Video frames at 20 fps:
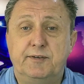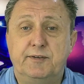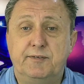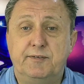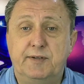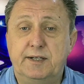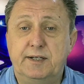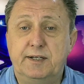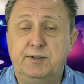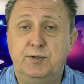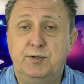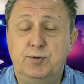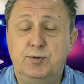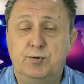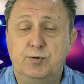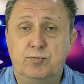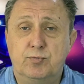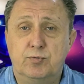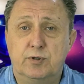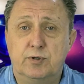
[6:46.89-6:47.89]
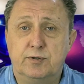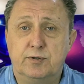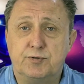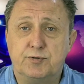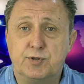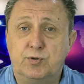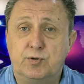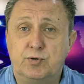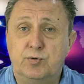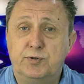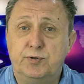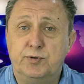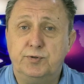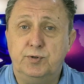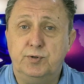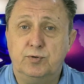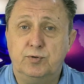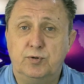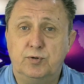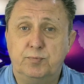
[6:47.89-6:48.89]
then you secure
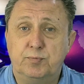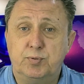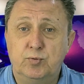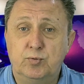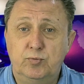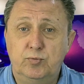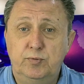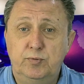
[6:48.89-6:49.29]
your pool,